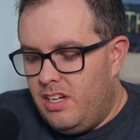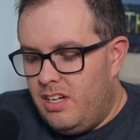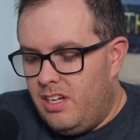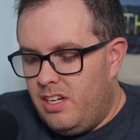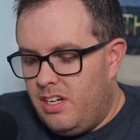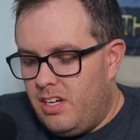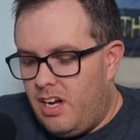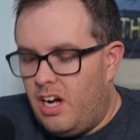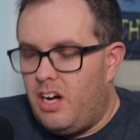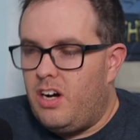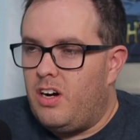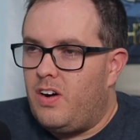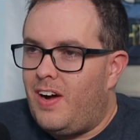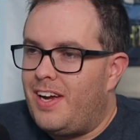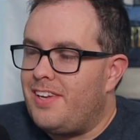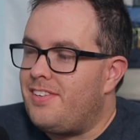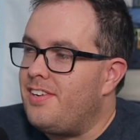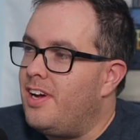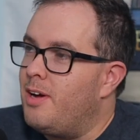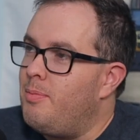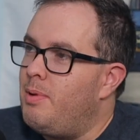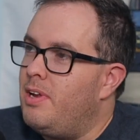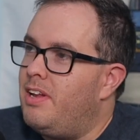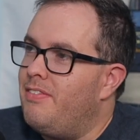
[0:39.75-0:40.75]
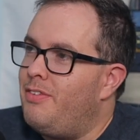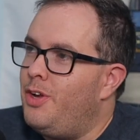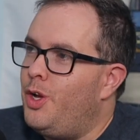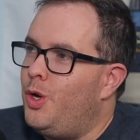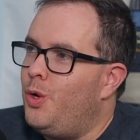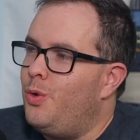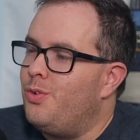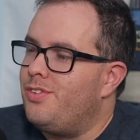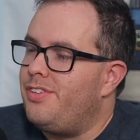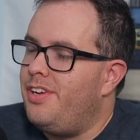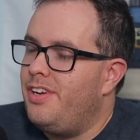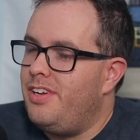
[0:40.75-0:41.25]
Oh, I saw a bit of
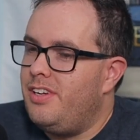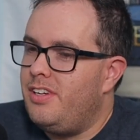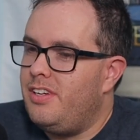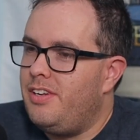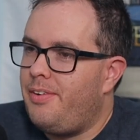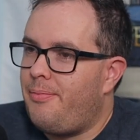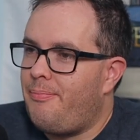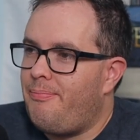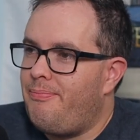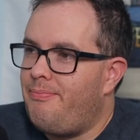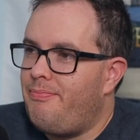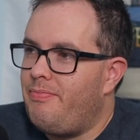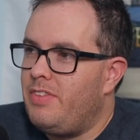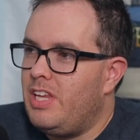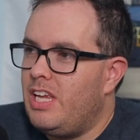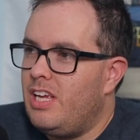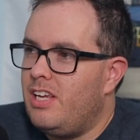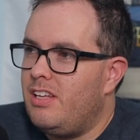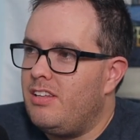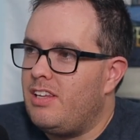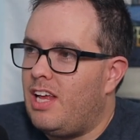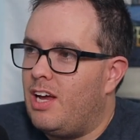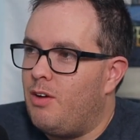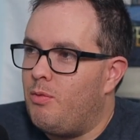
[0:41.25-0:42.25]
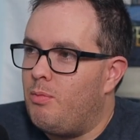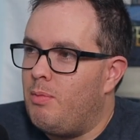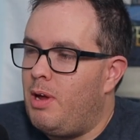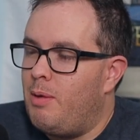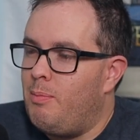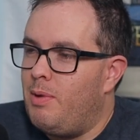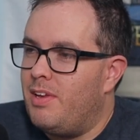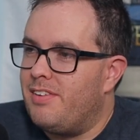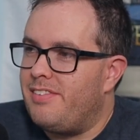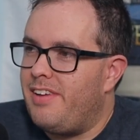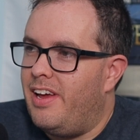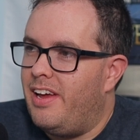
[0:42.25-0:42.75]
news that made me
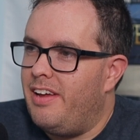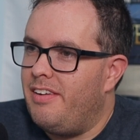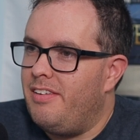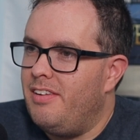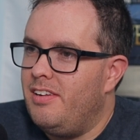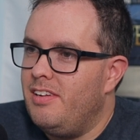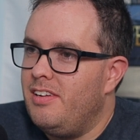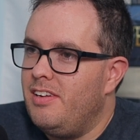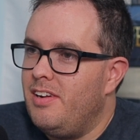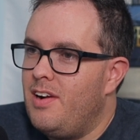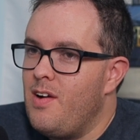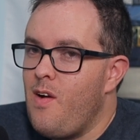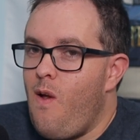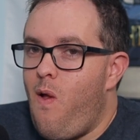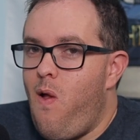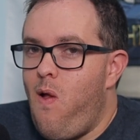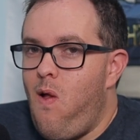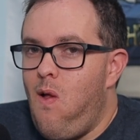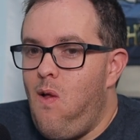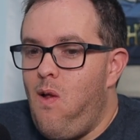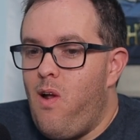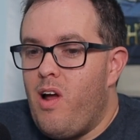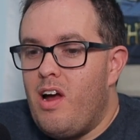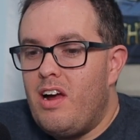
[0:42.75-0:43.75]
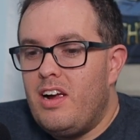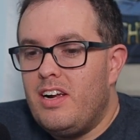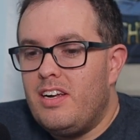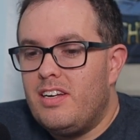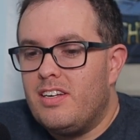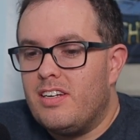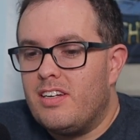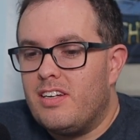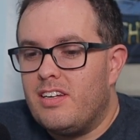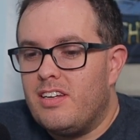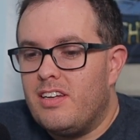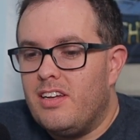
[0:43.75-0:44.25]
sad.
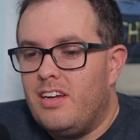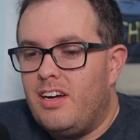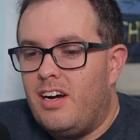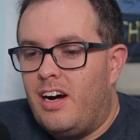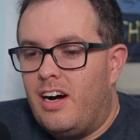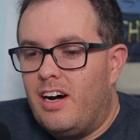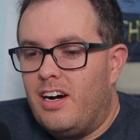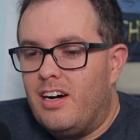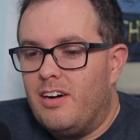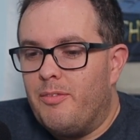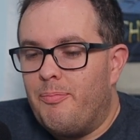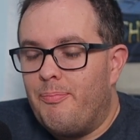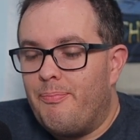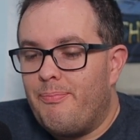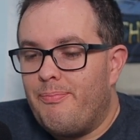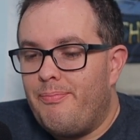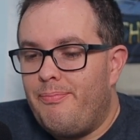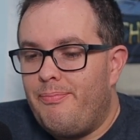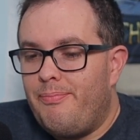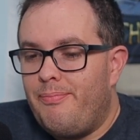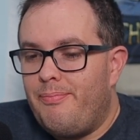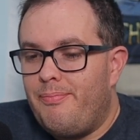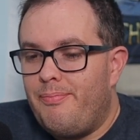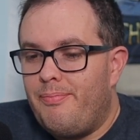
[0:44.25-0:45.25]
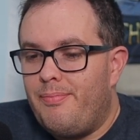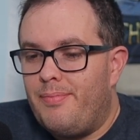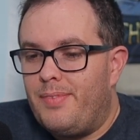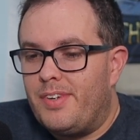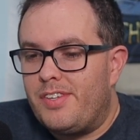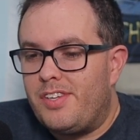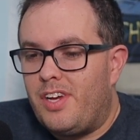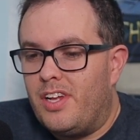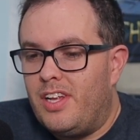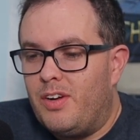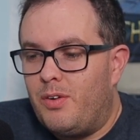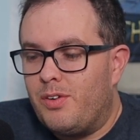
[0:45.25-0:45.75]
I
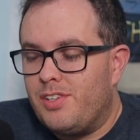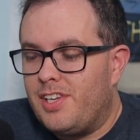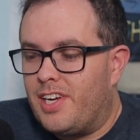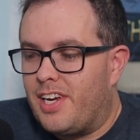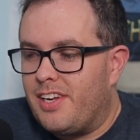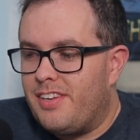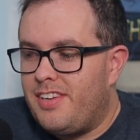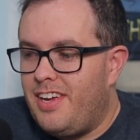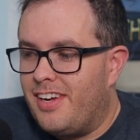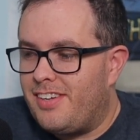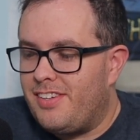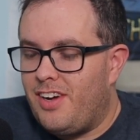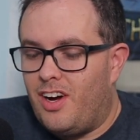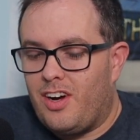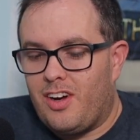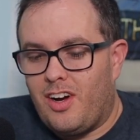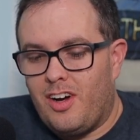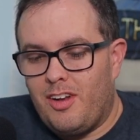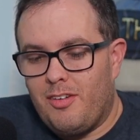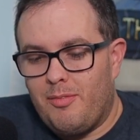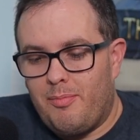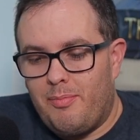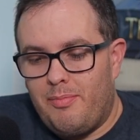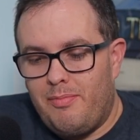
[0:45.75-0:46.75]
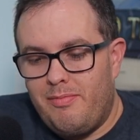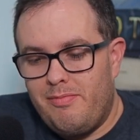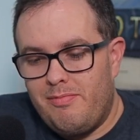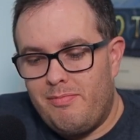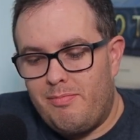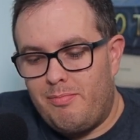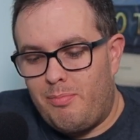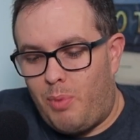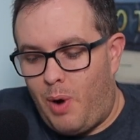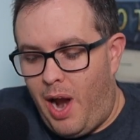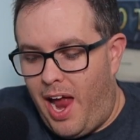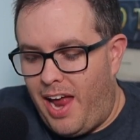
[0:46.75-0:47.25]
saw it was like a TikTok on
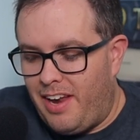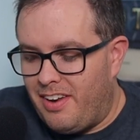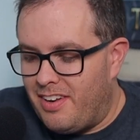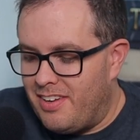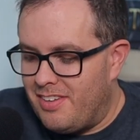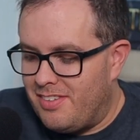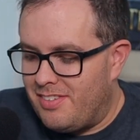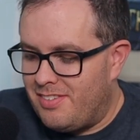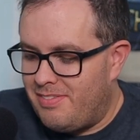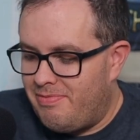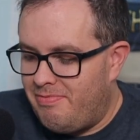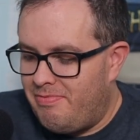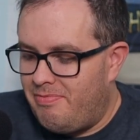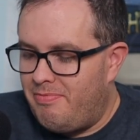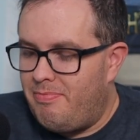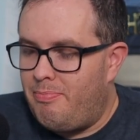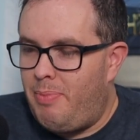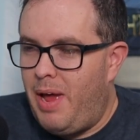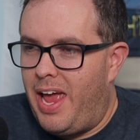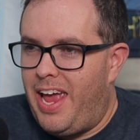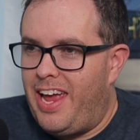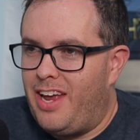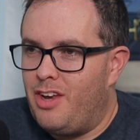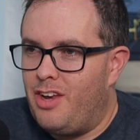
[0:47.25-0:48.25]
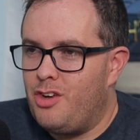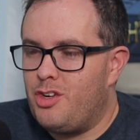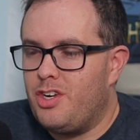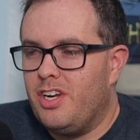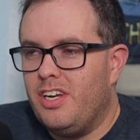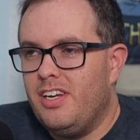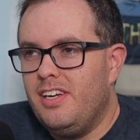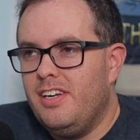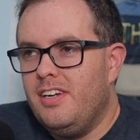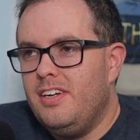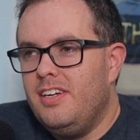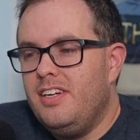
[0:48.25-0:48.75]
Brandon's page,
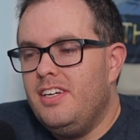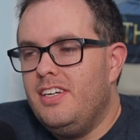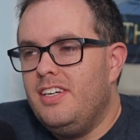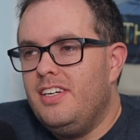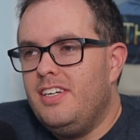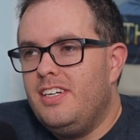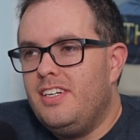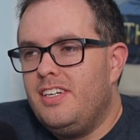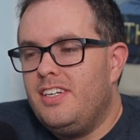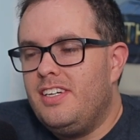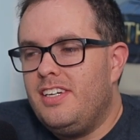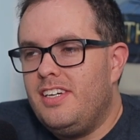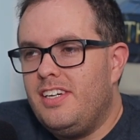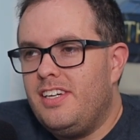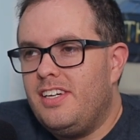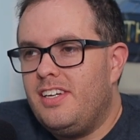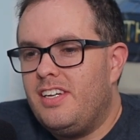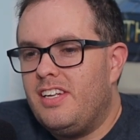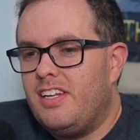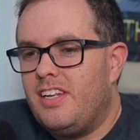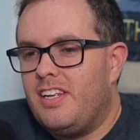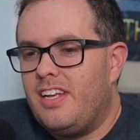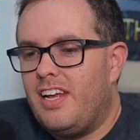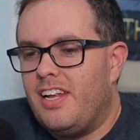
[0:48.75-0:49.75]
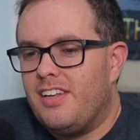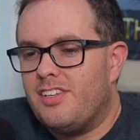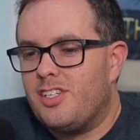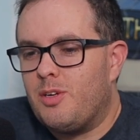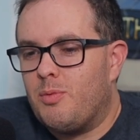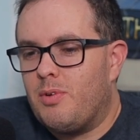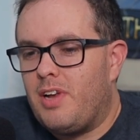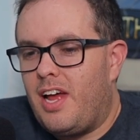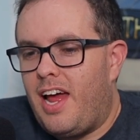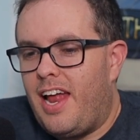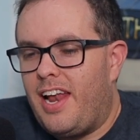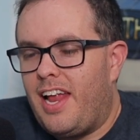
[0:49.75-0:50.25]
and someone
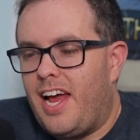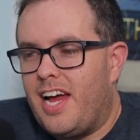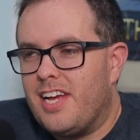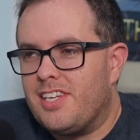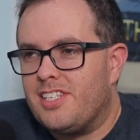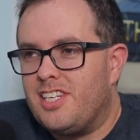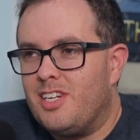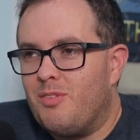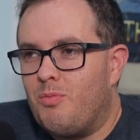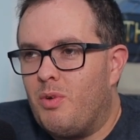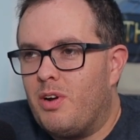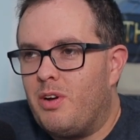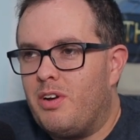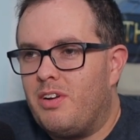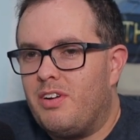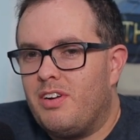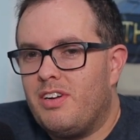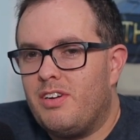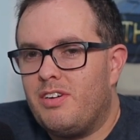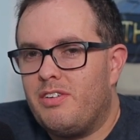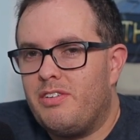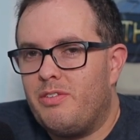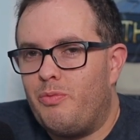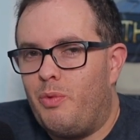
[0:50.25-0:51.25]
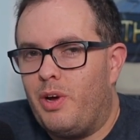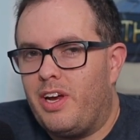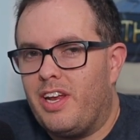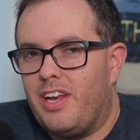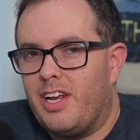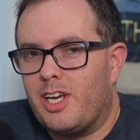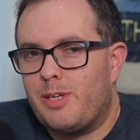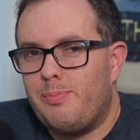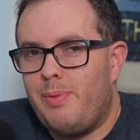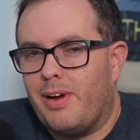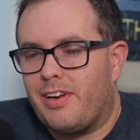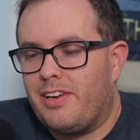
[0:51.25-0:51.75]
had asked him when we can
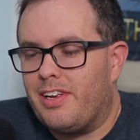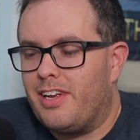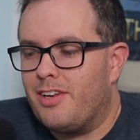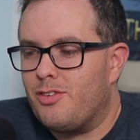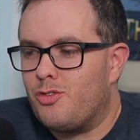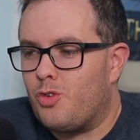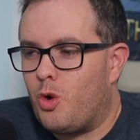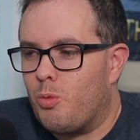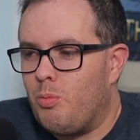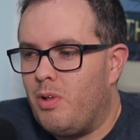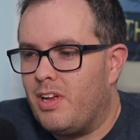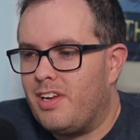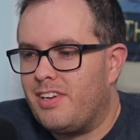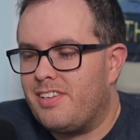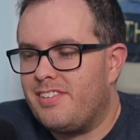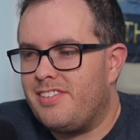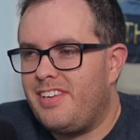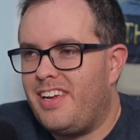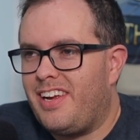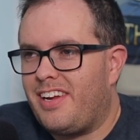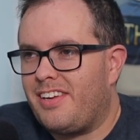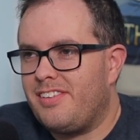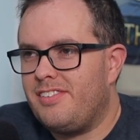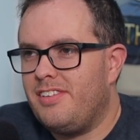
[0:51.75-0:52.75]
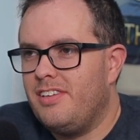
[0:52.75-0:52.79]
expect to get Stormlight 6.